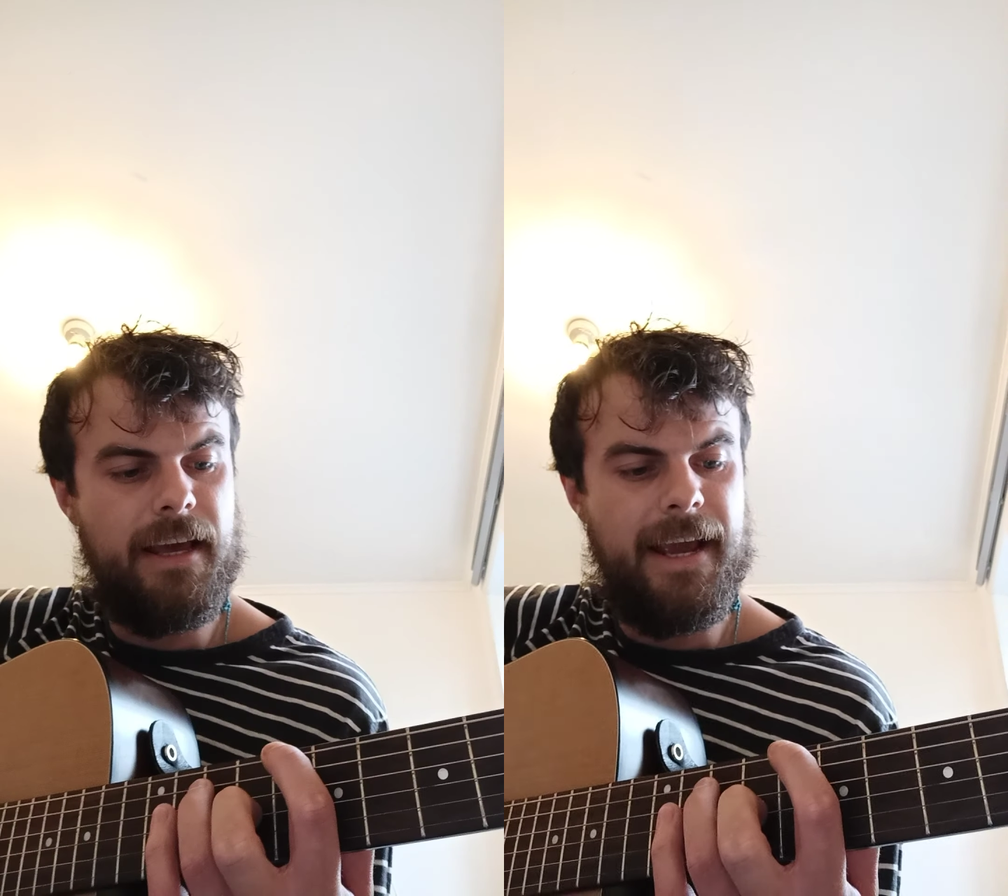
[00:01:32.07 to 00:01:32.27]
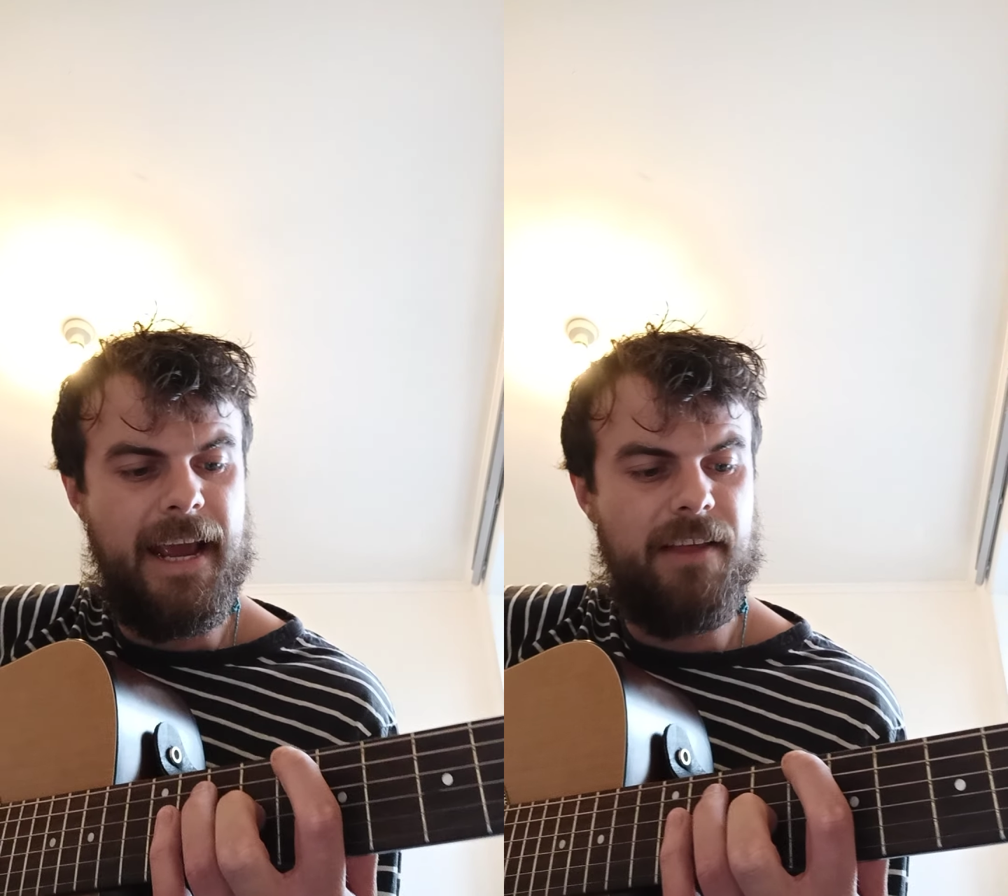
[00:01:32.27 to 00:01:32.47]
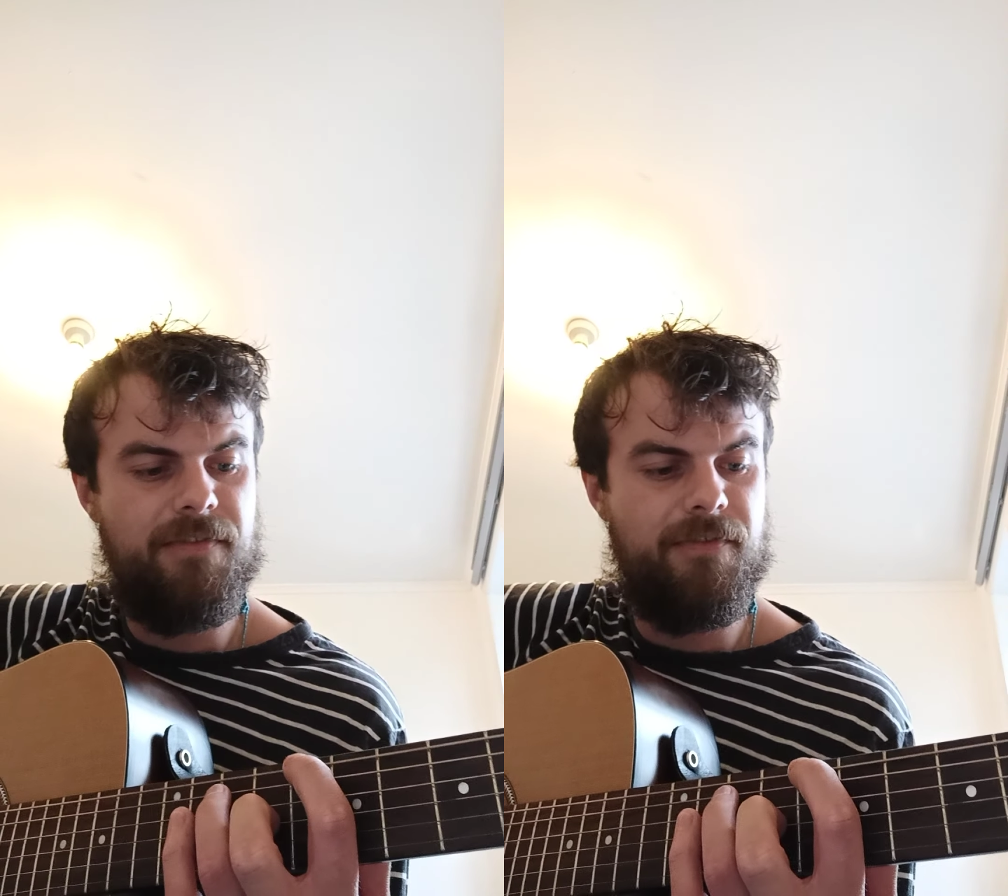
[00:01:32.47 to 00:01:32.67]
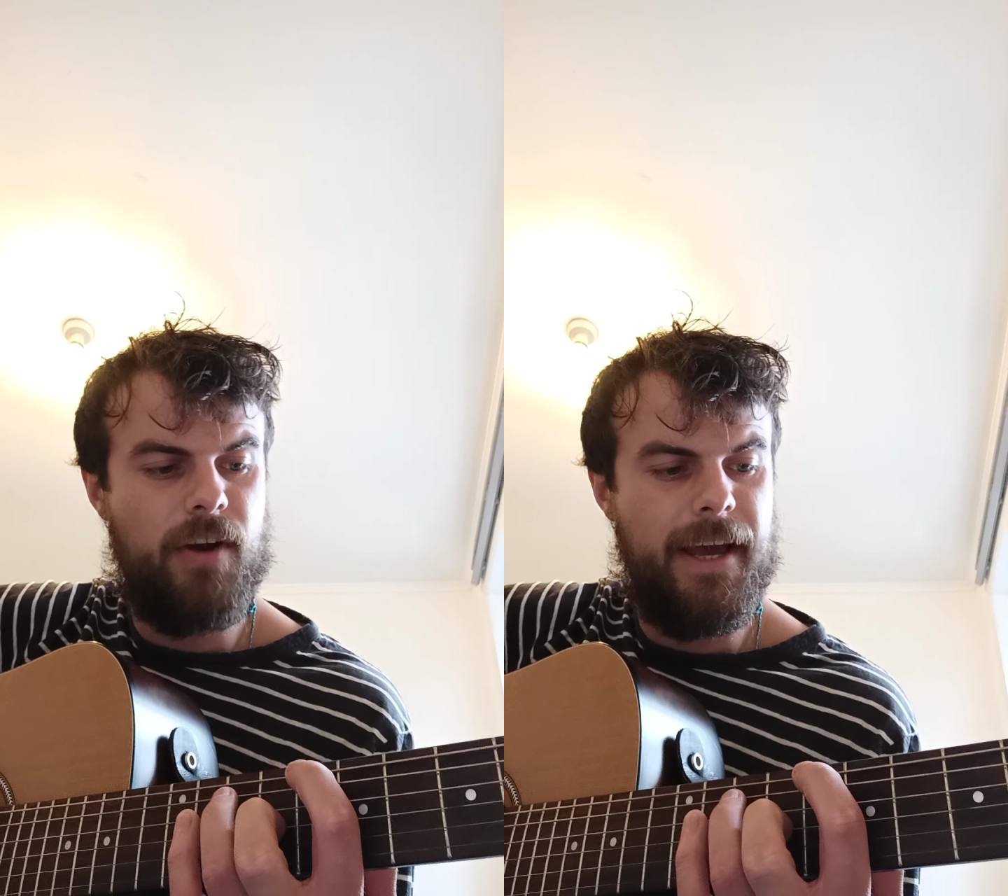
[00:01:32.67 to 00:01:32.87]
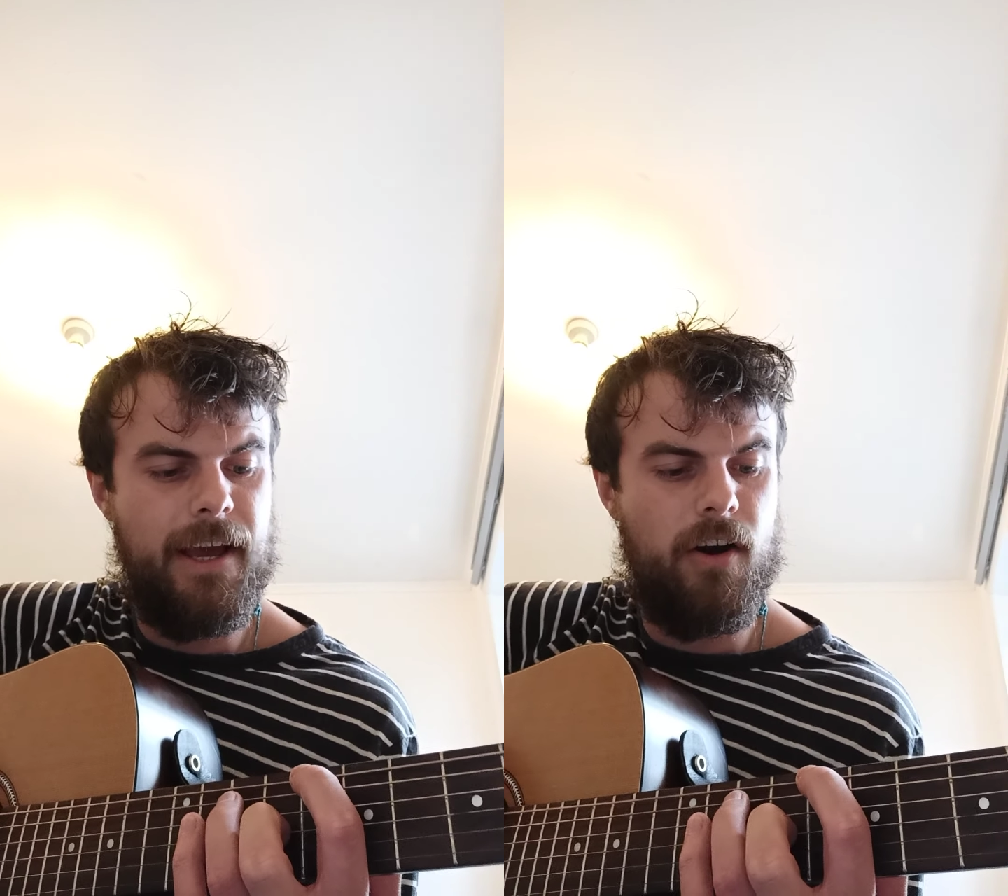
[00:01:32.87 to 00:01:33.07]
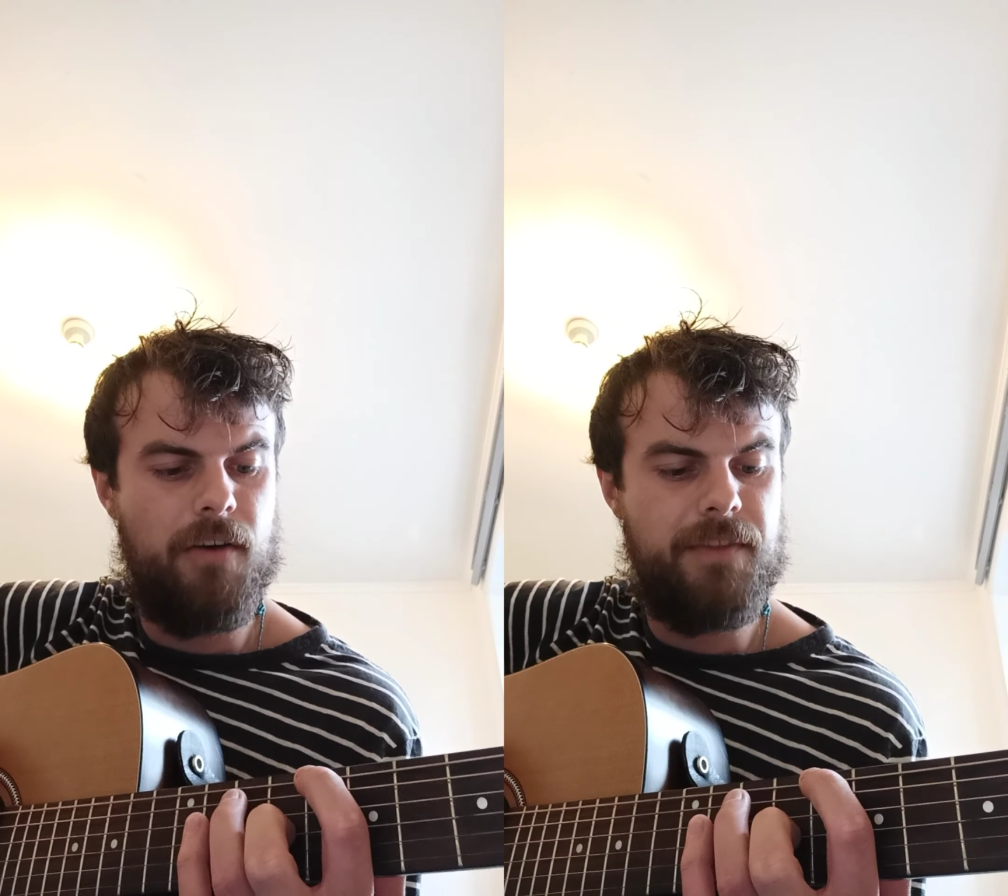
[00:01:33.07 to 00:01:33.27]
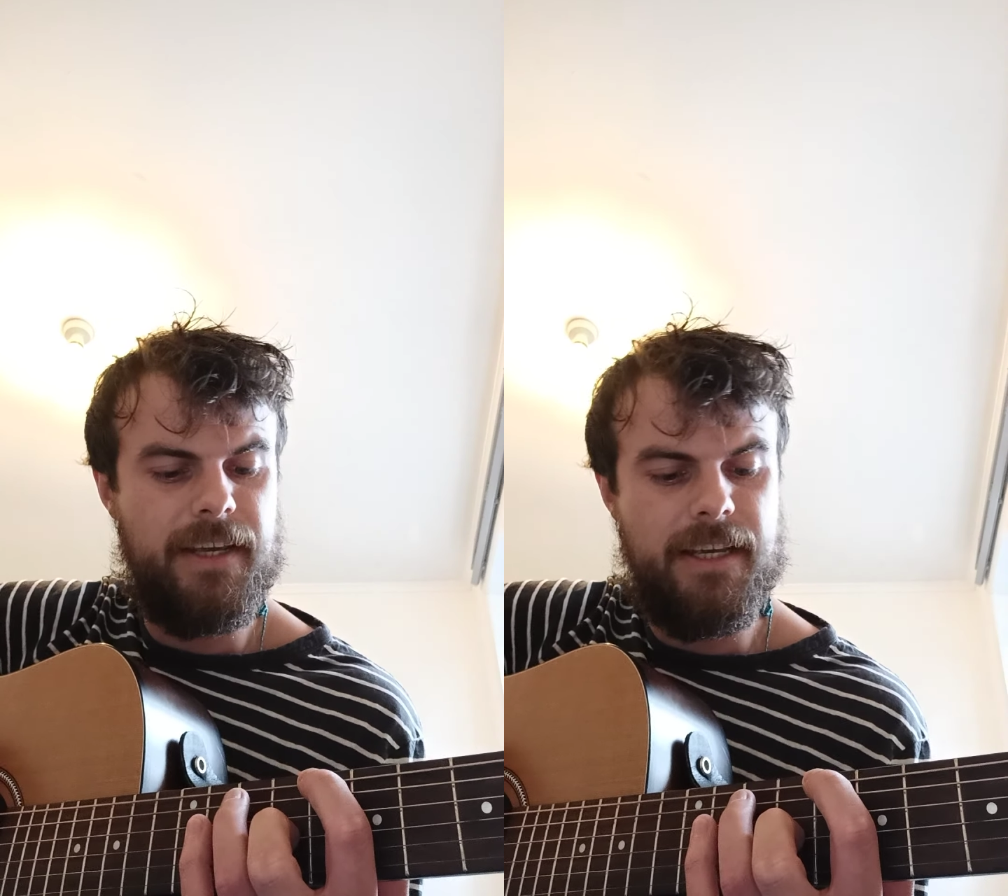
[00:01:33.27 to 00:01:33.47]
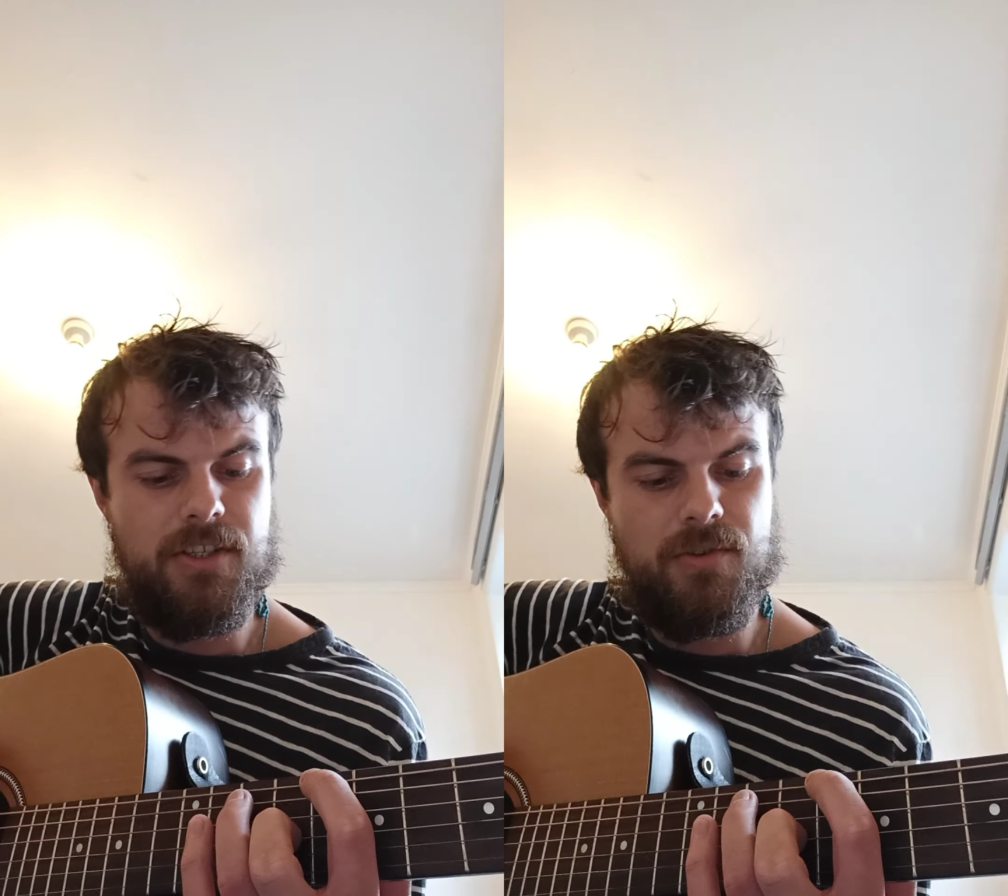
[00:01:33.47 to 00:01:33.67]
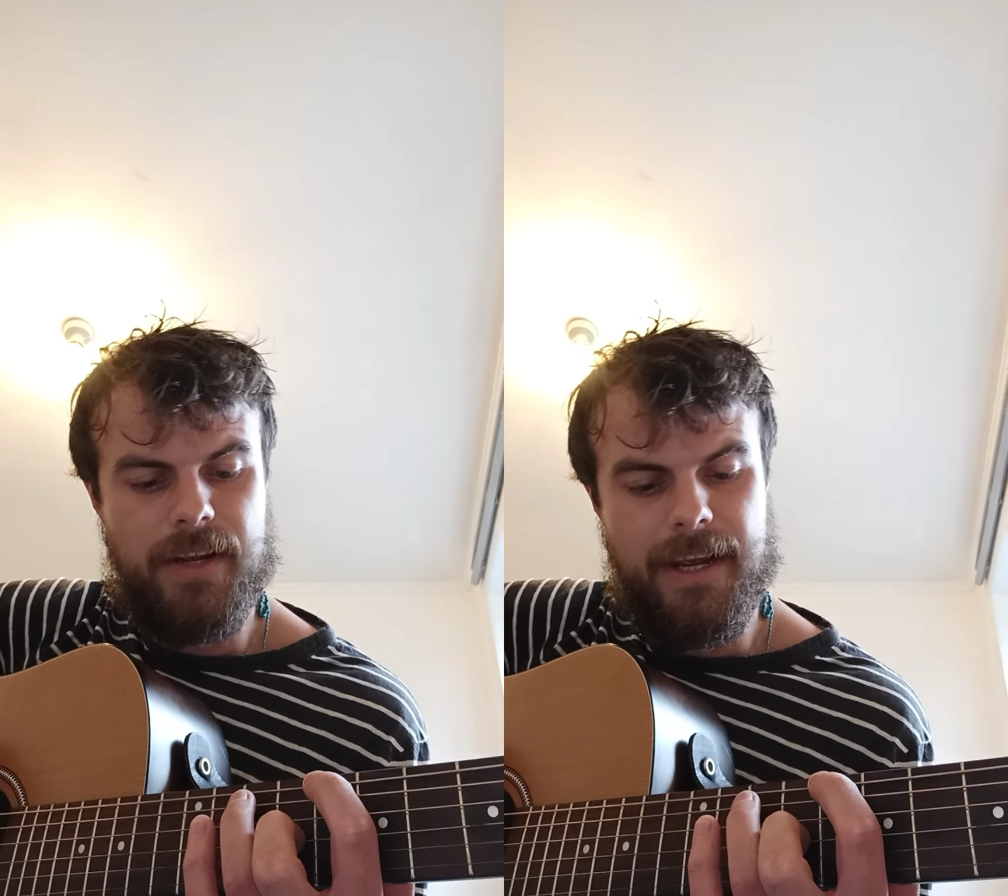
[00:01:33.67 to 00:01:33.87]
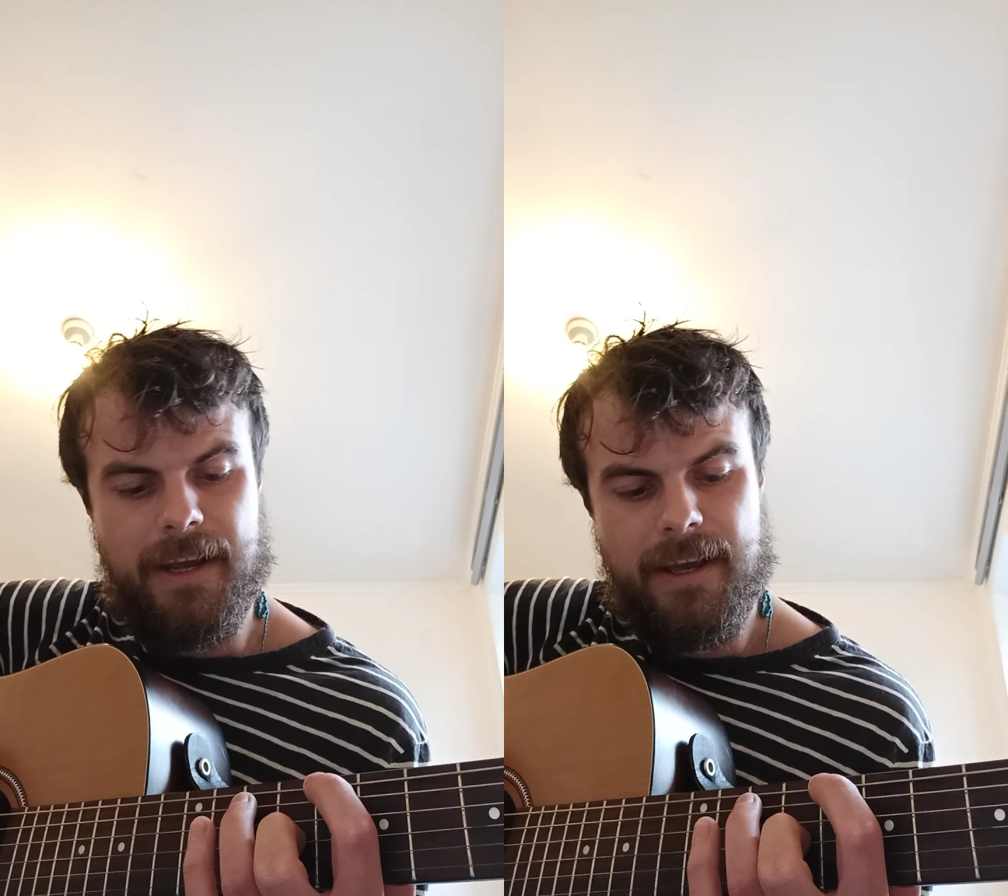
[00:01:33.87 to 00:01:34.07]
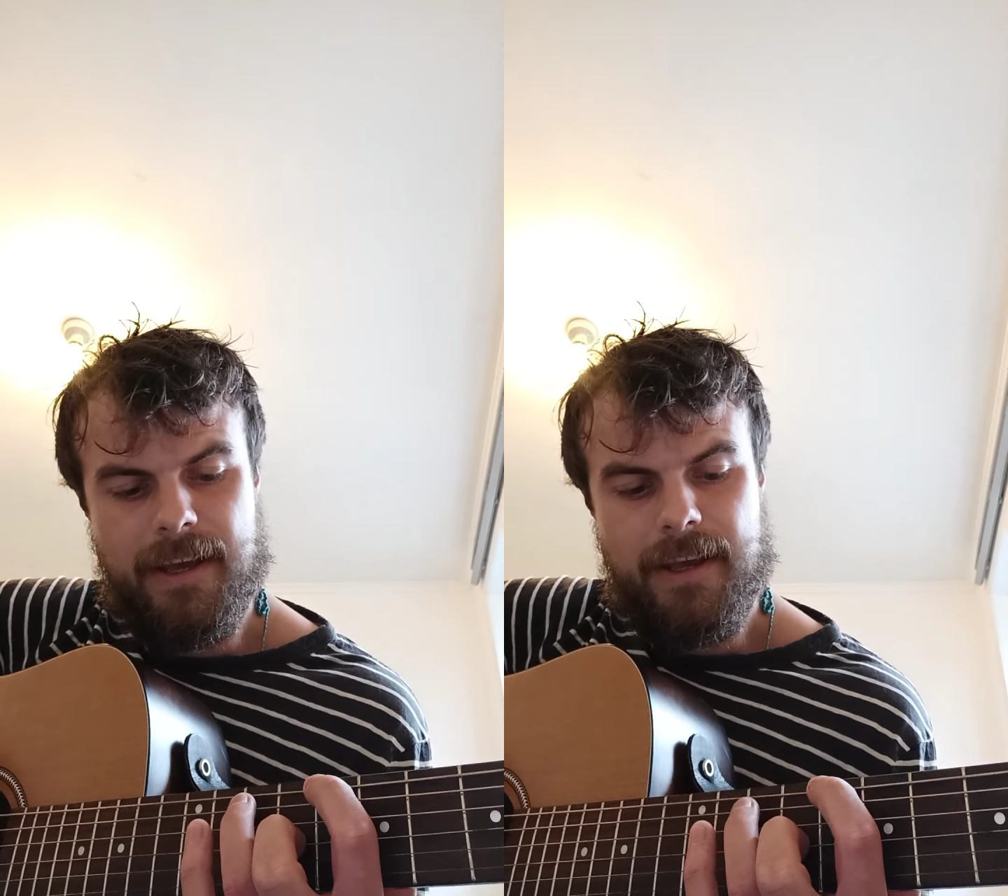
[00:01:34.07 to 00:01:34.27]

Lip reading: 8th fret of the E string,